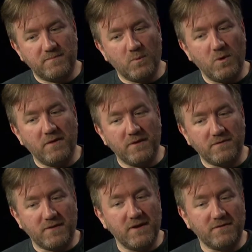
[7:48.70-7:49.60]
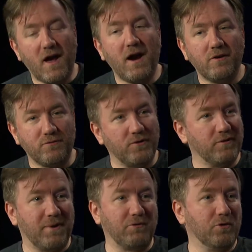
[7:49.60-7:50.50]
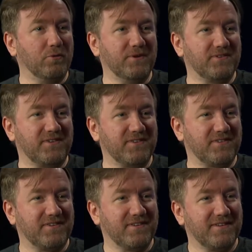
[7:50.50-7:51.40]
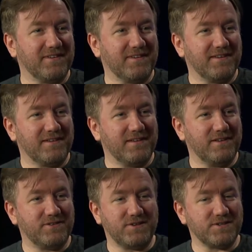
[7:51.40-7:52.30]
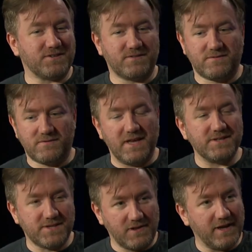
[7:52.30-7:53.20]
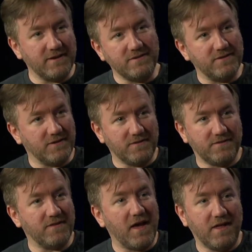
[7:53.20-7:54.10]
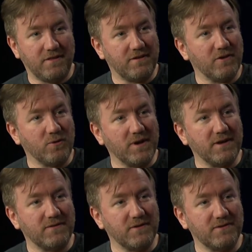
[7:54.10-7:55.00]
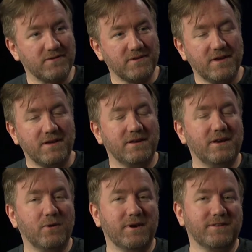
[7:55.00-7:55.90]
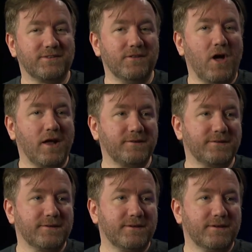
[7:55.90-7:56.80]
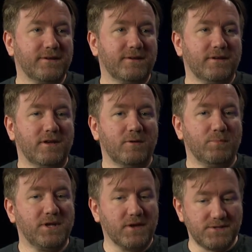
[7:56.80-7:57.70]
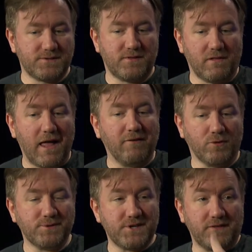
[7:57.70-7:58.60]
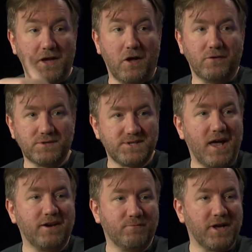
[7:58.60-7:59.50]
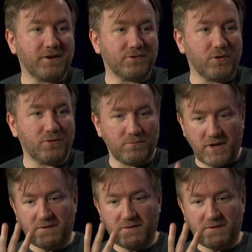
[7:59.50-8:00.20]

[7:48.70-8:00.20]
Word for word: well, the the entire front of my room is just is just insulated till to the nth degree. There's you know, and it's not because the live room is on the other side of my control room, like